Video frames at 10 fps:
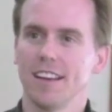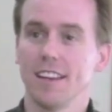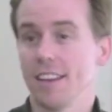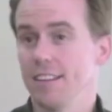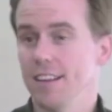
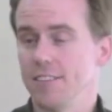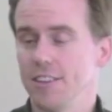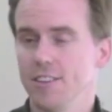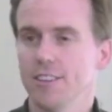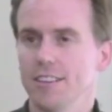and that you love
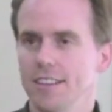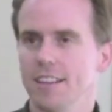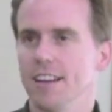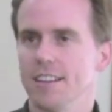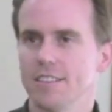to do it, you
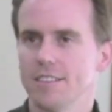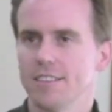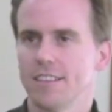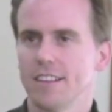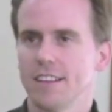know
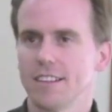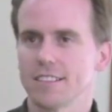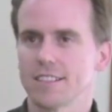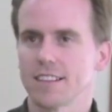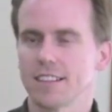
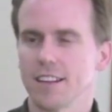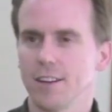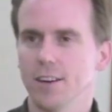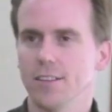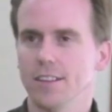it's not to let
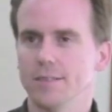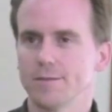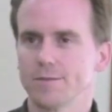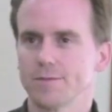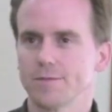go of it
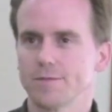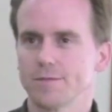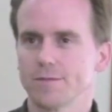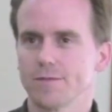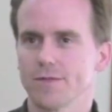
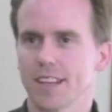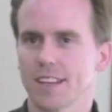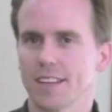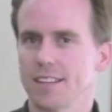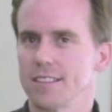
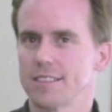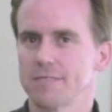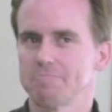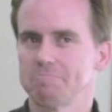because